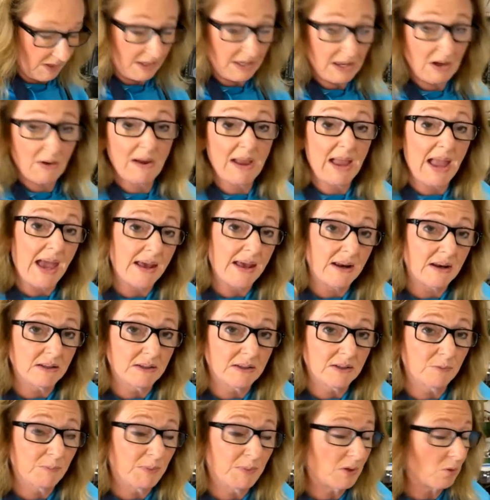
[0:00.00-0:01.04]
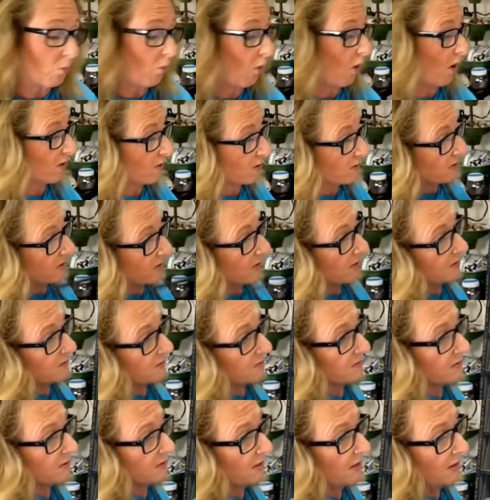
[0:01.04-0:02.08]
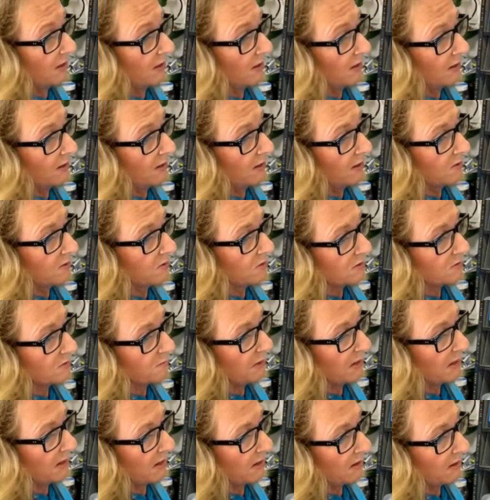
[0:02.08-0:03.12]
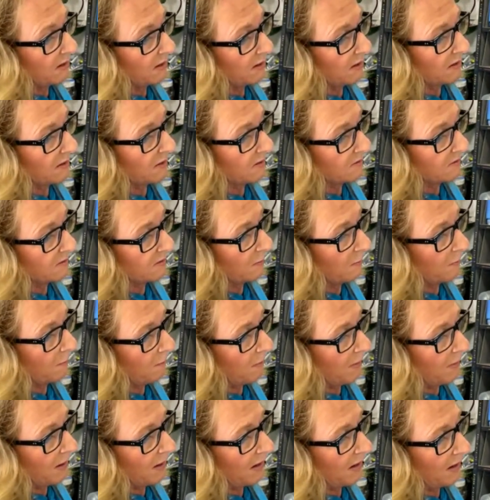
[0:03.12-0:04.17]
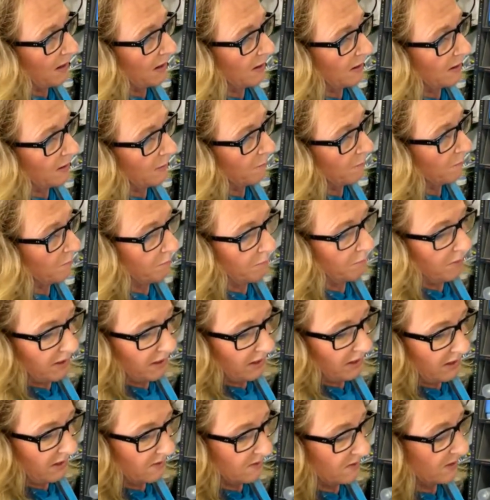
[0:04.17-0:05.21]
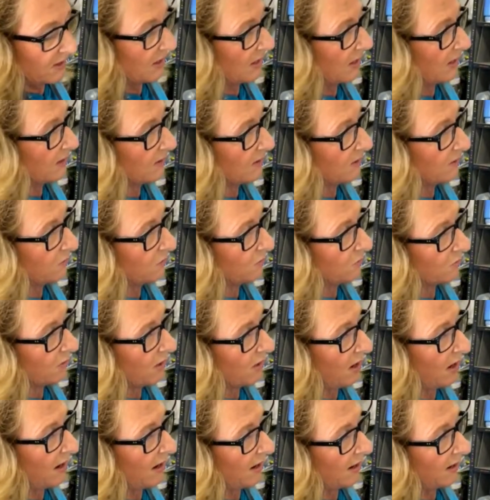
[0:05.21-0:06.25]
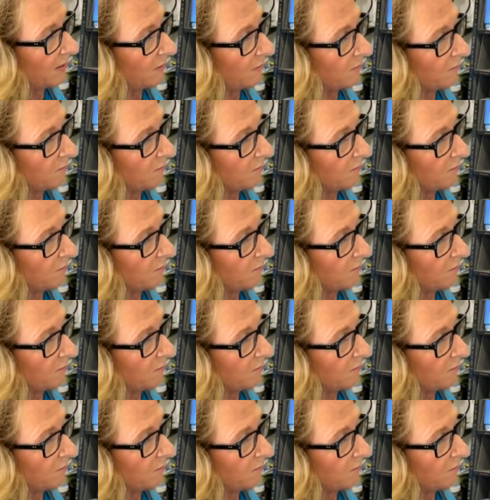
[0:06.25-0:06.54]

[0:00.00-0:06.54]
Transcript: Now I added a little bit of water to this just because my bunny is getting a little dry.